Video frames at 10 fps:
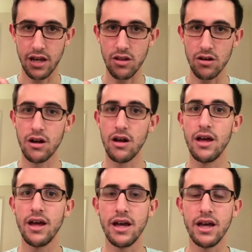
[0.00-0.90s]

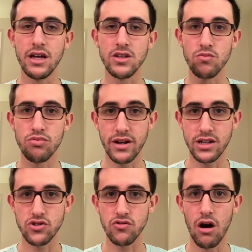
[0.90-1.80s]
CBD potency,
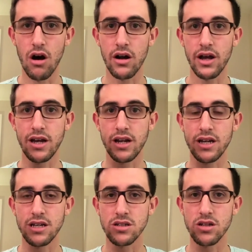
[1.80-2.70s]
1800
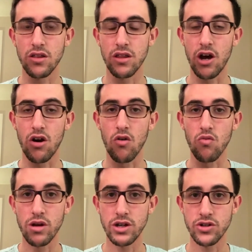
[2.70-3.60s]
milligrams per 30
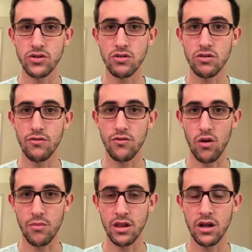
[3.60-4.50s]
milliliter bottle,
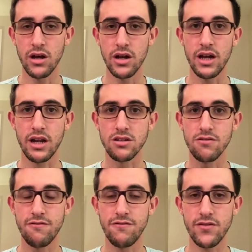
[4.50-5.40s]
COA,
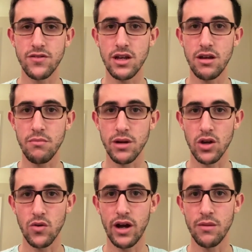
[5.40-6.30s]
available
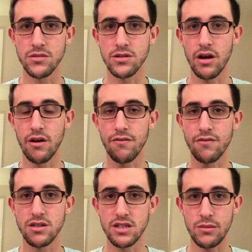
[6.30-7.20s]
online. This
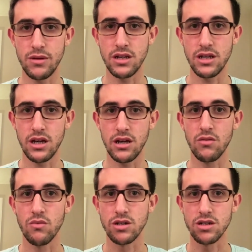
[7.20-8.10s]
full spectrum oil
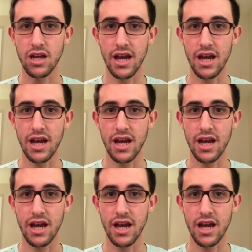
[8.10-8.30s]
is made